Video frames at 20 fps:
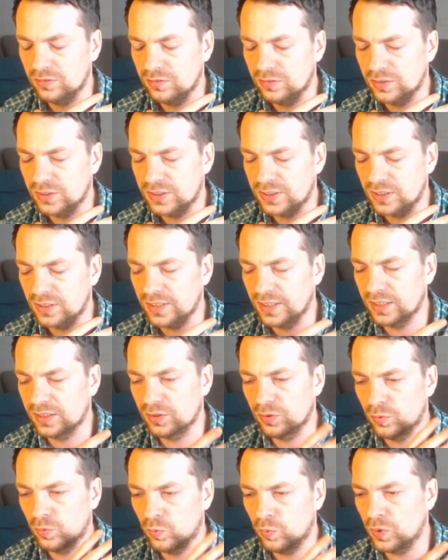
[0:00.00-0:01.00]
select
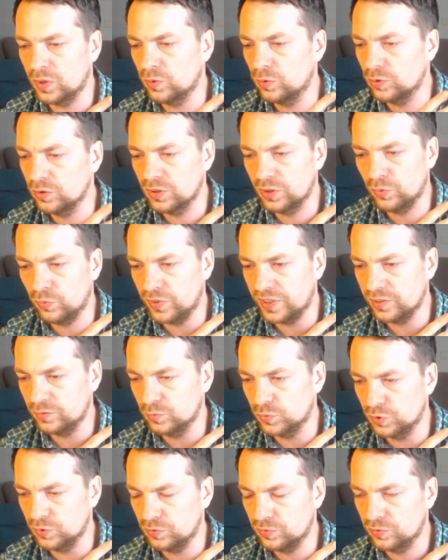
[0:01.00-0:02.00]
only one
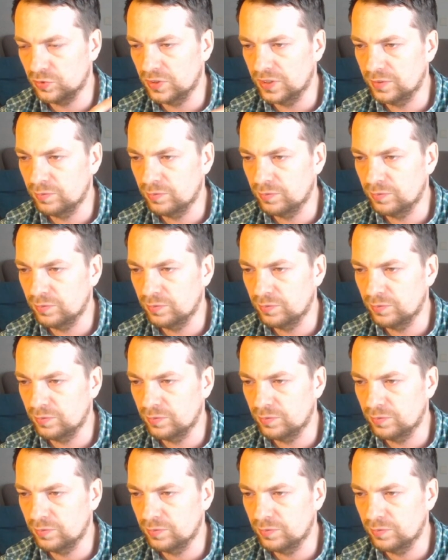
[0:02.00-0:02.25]
move,